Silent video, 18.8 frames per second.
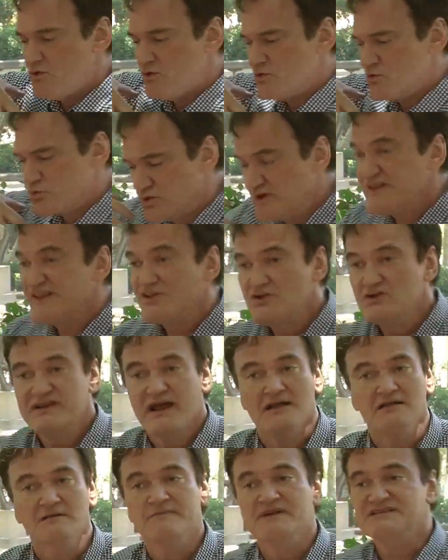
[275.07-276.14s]
really good
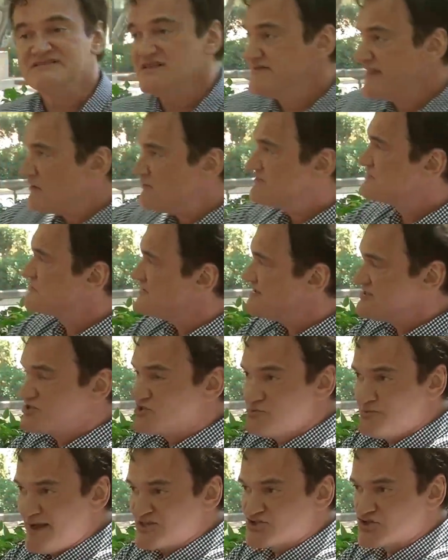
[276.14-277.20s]
elements, and that was really
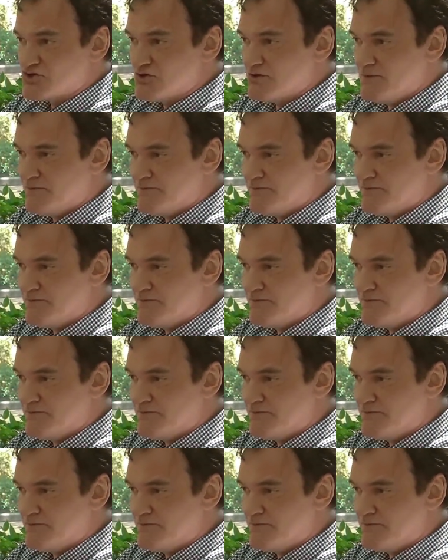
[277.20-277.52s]
special.